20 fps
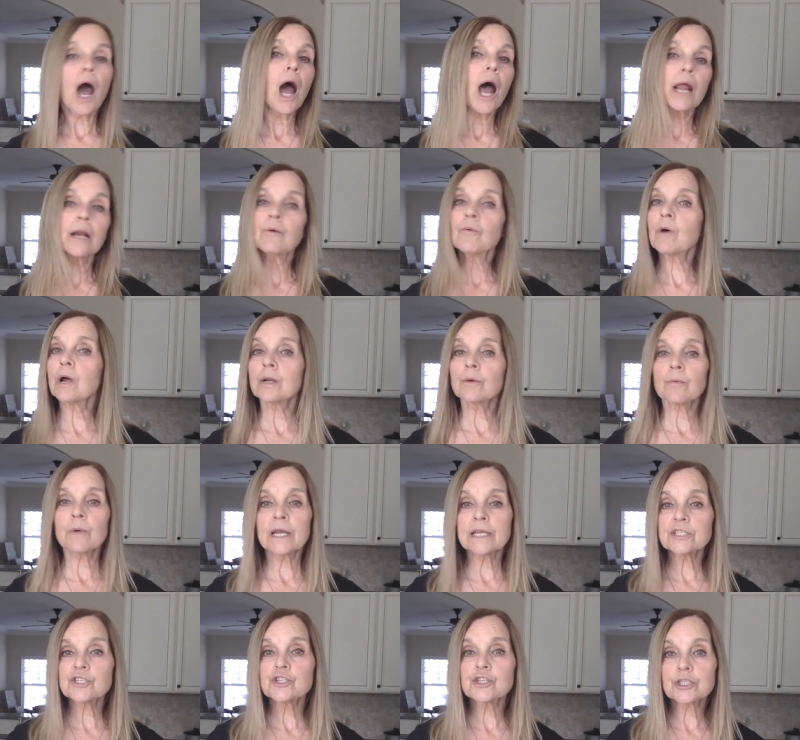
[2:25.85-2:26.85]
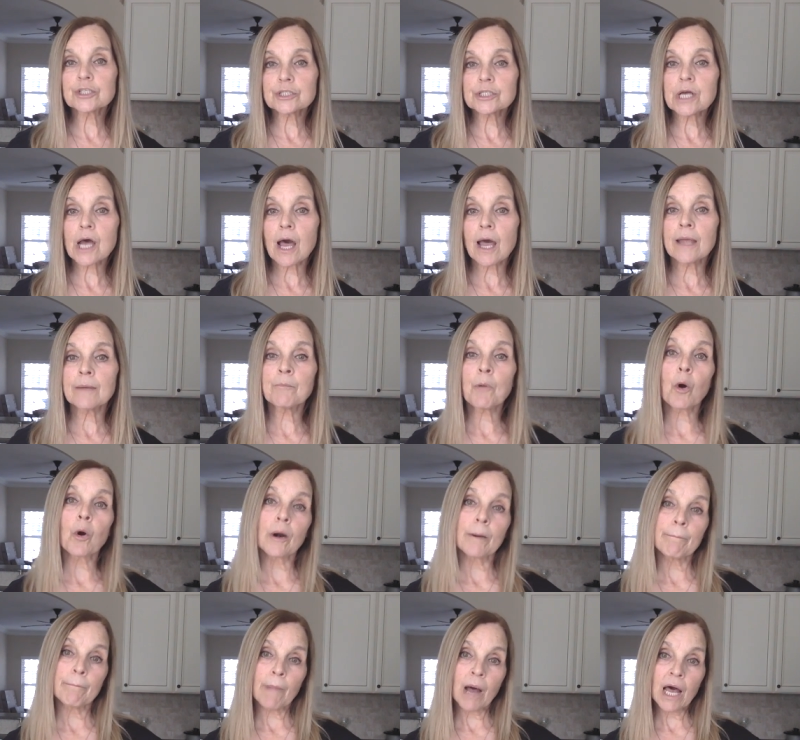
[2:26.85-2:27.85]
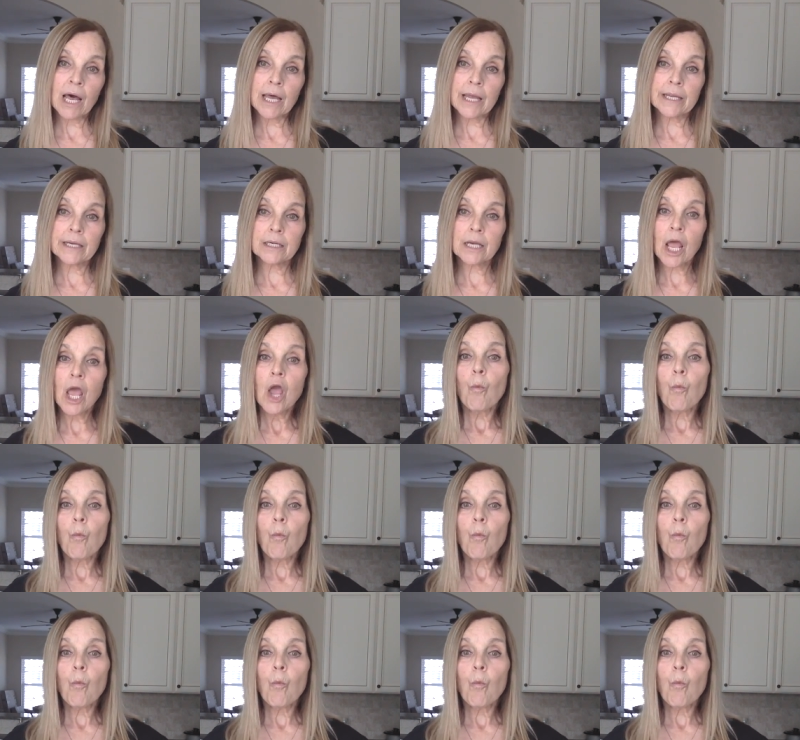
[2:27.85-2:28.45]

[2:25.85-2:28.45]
I don't want to waste your time or mine.